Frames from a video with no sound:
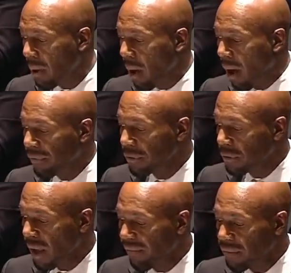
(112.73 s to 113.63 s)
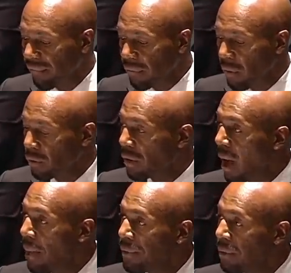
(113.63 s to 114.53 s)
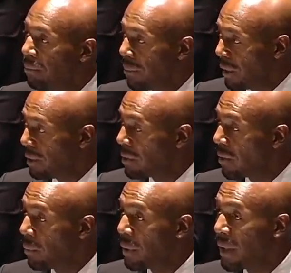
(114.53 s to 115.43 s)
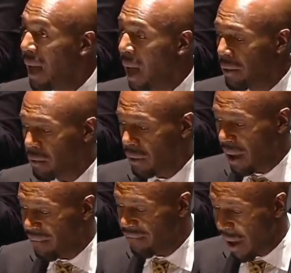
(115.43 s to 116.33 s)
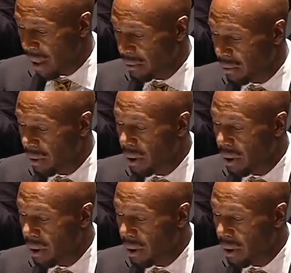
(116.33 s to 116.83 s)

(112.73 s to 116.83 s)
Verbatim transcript: Officers have difficult jobs and many serve with honor and valor.